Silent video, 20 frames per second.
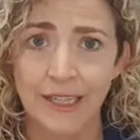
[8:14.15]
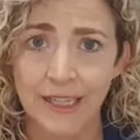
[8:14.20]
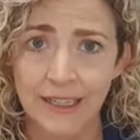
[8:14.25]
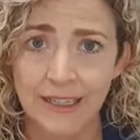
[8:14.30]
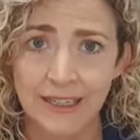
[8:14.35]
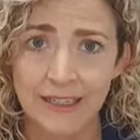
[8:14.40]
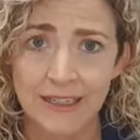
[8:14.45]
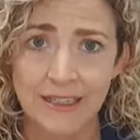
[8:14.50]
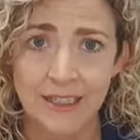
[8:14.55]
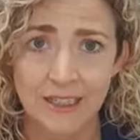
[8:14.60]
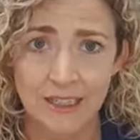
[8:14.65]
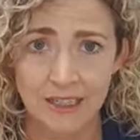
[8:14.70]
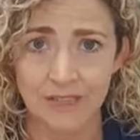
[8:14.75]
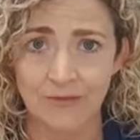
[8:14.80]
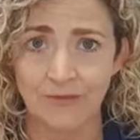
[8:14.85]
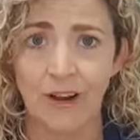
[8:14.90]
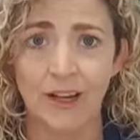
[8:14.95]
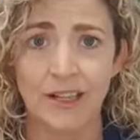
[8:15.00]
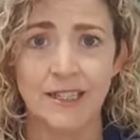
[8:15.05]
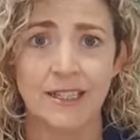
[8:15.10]
He just
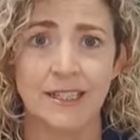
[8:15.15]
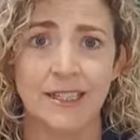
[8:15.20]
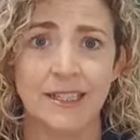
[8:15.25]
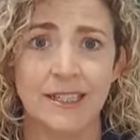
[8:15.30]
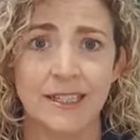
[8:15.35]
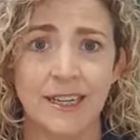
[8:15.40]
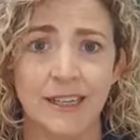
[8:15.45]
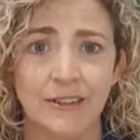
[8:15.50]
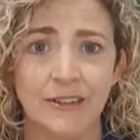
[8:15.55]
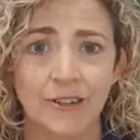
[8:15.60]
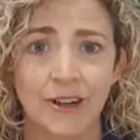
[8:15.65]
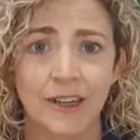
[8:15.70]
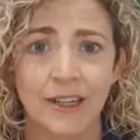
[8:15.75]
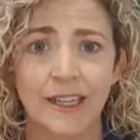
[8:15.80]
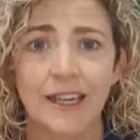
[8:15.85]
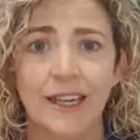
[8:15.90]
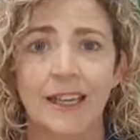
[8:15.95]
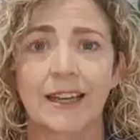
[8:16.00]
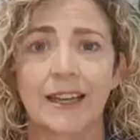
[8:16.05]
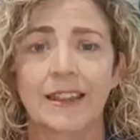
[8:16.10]
finds that he's getting right
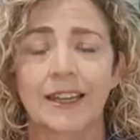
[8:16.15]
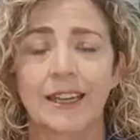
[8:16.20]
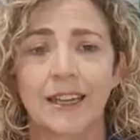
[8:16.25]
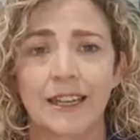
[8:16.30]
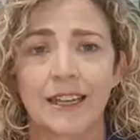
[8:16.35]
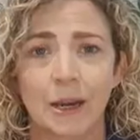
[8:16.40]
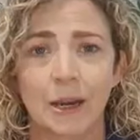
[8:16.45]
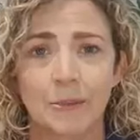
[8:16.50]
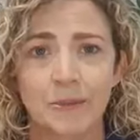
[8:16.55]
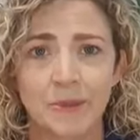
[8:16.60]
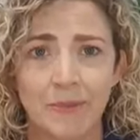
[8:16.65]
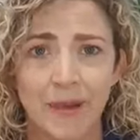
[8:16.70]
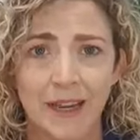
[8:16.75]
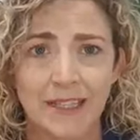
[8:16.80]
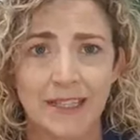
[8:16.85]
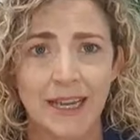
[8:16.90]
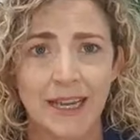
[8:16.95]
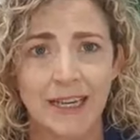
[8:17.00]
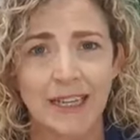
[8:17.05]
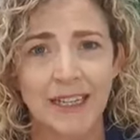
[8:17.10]
again, and then he comes
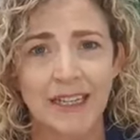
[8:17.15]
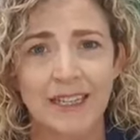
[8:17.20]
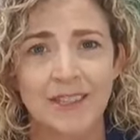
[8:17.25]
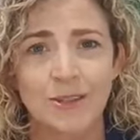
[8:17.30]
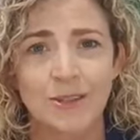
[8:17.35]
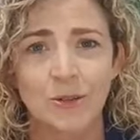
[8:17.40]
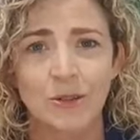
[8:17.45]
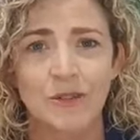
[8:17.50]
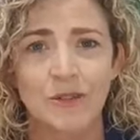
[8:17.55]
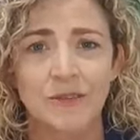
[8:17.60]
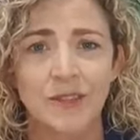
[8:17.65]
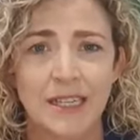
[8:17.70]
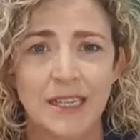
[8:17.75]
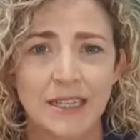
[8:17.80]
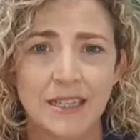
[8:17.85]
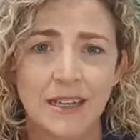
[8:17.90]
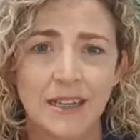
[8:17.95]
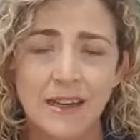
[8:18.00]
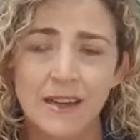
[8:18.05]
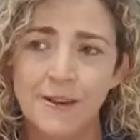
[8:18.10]
back down and gets all of
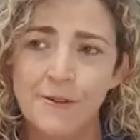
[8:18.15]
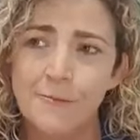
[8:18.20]
these